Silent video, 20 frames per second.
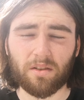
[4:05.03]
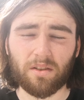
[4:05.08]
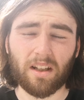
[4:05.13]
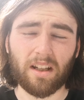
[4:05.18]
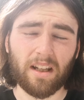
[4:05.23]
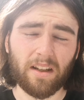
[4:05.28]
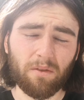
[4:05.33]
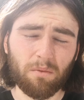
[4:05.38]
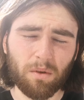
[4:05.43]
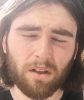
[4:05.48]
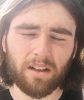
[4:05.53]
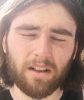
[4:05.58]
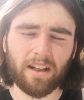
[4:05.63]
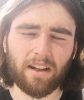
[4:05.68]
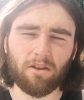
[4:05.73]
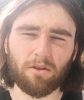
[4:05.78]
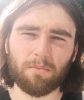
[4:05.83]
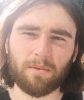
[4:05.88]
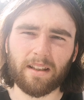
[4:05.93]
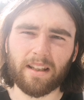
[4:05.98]
to live with
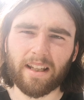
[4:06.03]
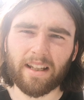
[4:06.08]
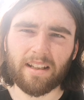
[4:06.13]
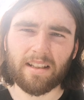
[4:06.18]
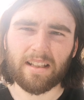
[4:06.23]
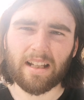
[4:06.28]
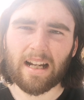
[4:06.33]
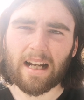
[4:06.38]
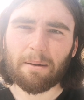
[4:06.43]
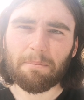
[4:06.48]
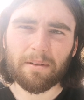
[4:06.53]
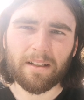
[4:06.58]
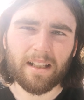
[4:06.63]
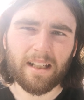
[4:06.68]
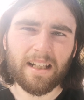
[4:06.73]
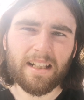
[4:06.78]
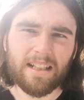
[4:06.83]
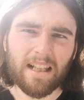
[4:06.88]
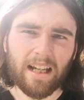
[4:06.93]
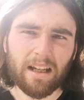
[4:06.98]
terrible things that happened
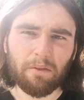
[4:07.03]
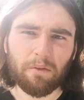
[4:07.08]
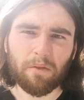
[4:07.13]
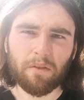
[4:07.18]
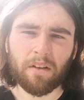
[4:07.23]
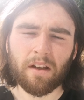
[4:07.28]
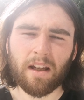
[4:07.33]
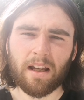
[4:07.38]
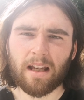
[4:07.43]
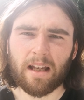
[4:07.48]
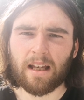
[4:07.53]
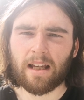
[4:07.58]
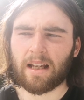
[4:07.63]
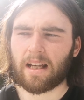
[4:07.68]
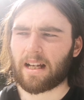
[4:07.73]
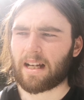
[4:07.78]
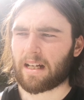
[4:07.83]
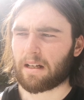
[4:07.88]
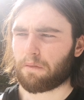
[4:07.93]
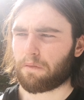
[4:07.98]
in his life
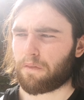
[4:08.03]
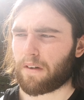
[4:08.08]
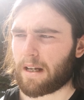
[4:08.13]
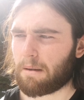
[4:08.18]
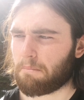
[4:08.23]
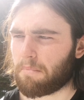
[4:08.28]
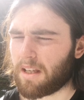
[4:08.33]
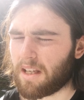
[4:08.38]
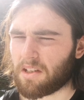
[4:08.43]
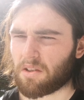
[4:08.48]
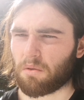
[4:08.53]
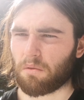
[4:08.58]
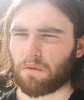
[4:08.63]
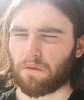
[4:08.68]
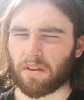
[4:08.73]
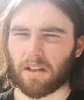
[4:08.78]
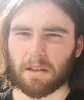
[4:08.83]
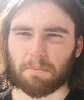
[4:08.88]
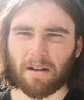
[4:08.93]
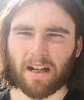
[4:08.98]
and a fan base who
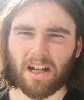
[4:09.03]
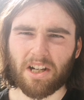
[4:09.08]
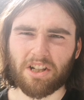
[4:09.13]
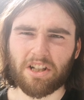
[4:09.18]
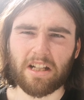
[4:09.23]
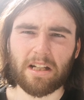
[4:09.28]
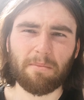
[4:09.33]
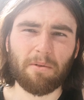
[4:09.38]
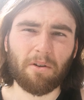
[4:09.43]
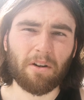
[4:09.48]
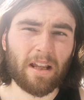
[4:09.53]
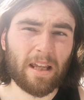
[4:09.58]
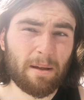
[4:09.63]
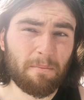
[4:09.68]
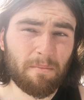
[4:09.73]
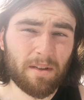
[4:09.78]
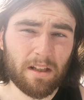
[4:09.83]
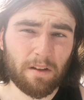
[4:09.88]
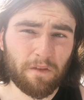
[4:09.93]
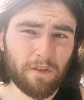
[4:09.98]
feels passionate about
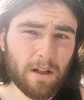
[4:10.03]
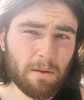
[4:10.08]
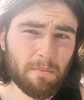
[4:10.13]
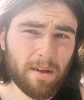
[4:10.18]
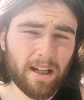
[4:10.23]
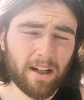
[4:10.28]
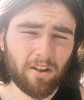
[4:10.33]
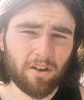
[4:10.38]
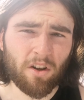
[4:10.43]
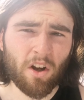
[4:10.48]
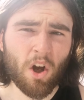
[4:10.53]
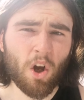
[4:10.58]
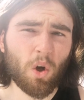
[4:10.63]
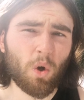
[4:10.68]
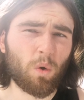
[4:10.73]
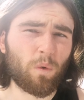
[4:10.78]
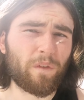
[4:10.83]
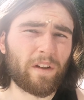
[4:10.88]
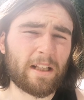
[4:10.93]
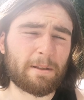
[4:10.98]
him as a filmmaker,
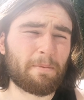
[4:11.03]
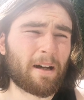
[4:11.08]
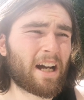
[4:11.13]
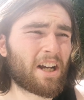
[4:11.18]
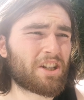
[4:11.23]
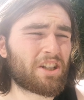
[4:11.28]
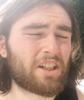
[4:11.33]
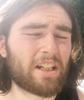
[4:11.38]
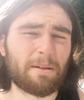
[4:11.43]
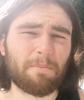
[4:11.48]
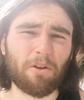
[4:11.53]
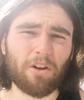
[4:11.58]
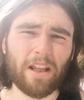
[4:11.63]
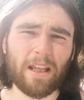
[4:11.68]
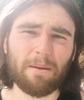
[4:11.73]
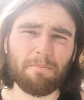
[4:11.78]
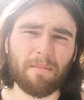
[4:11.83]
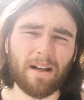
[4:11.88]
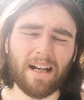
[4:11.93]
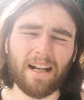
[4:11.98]
who feels passionate about
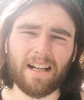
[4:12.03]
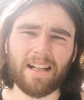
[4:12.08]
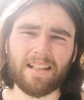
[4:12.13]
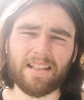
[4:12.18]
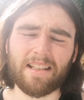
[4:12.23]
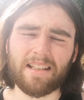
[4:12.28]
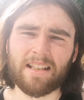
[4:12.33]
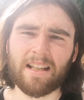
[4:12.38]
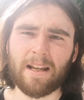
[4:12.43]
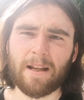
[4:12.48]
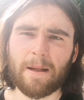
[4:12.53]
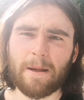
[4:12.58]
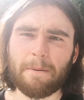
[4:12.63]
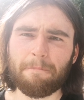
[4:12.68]
him as